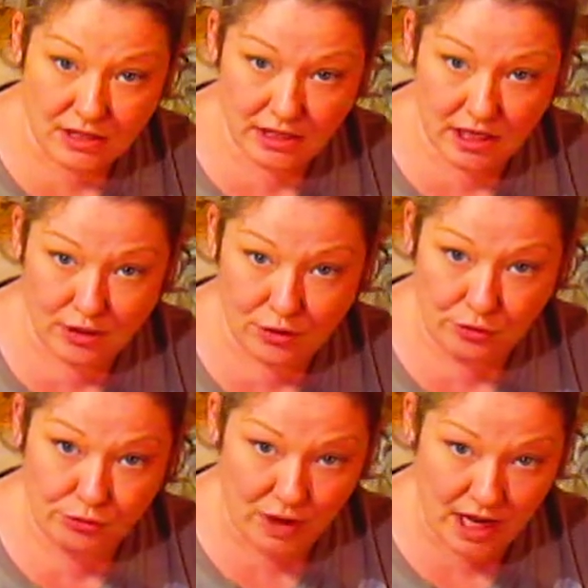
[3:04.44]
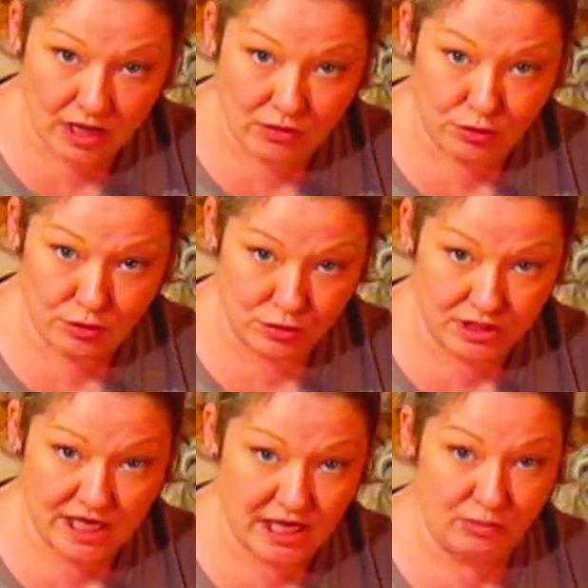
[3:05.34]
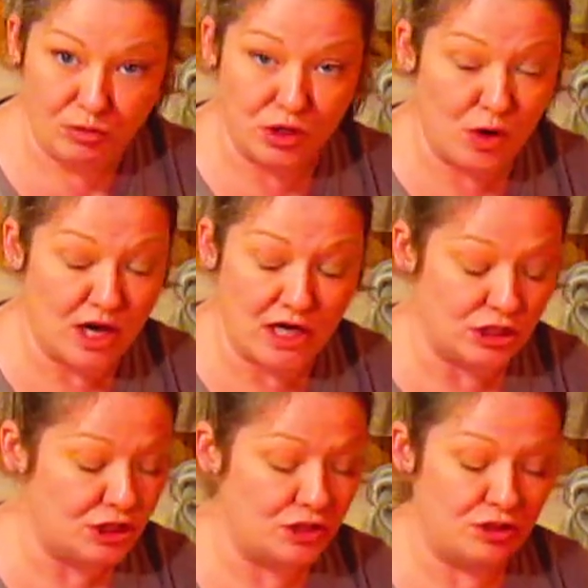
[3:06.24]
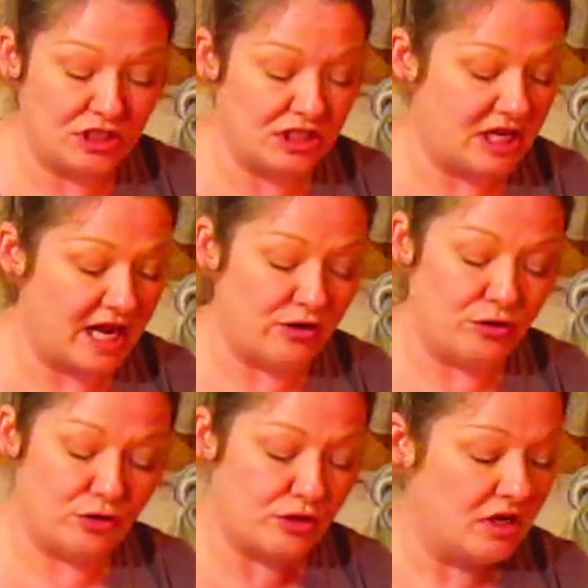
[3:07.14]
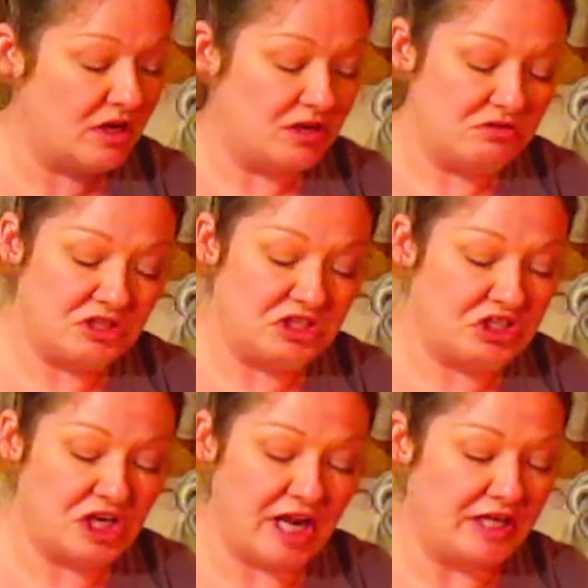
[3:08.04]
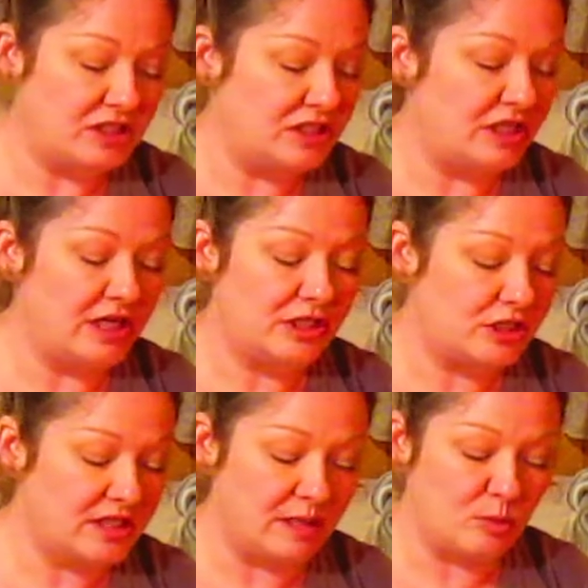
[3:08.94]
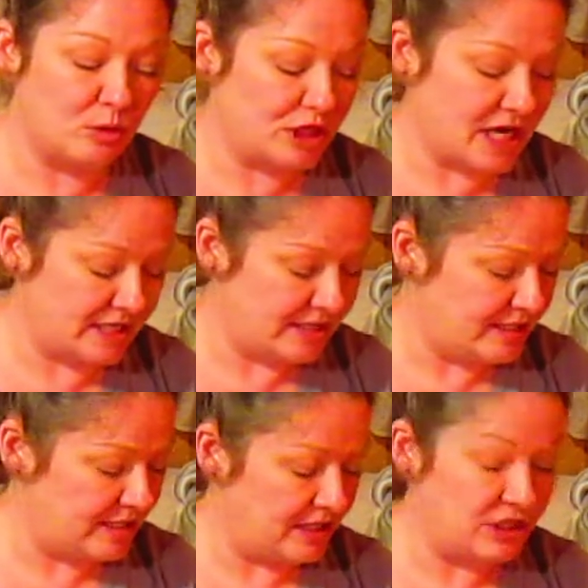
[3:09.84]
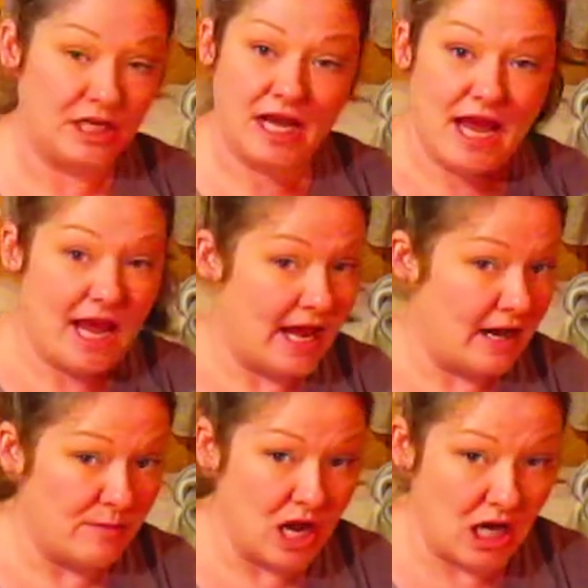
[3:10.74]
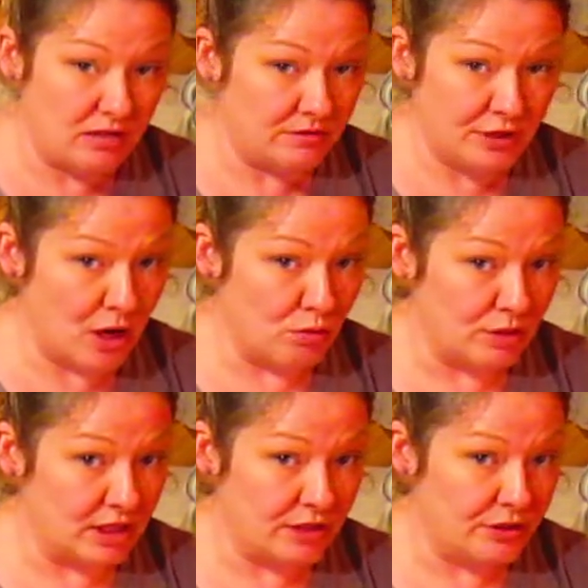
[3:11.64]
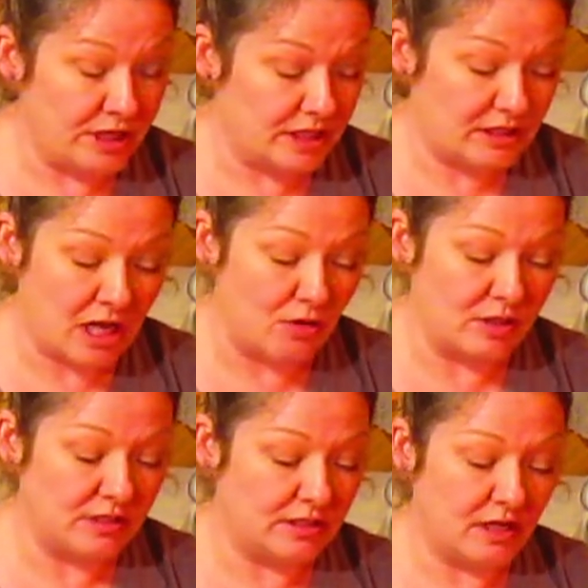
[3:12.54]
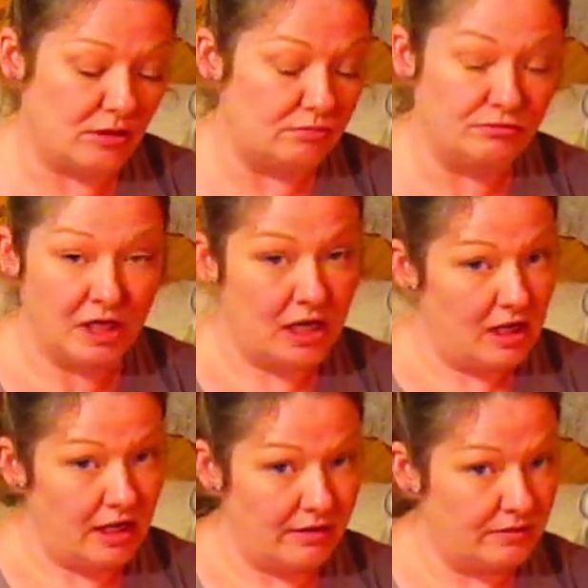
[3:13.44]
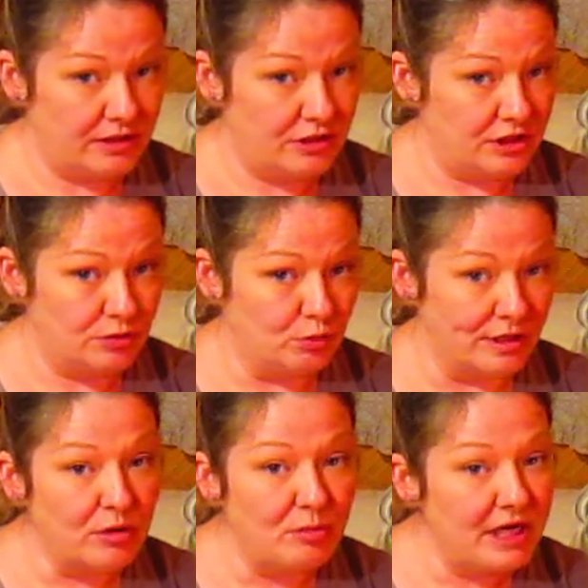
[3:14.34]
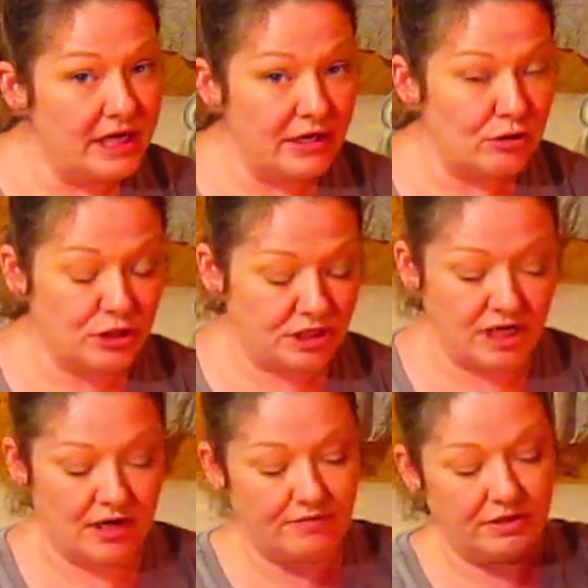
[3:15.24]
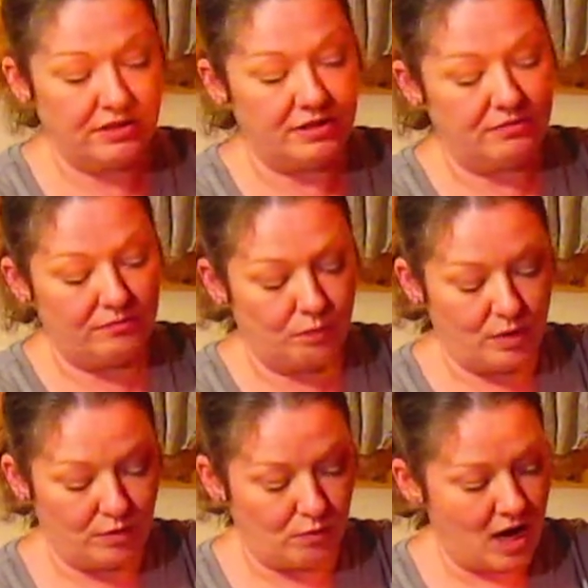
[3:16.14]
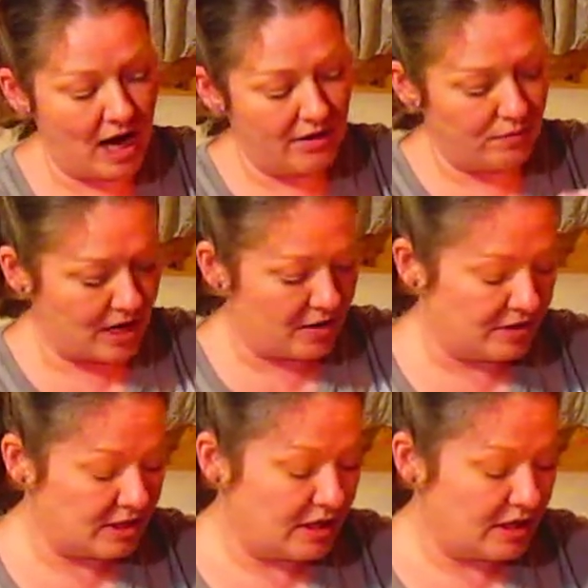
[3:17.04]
to cut your thread or your seam, you know, and I just used a standard just chain stitch, simple chain stitch. And I'm not, you know, really good at sewing, so it's just real beginner stuff. Just went right around.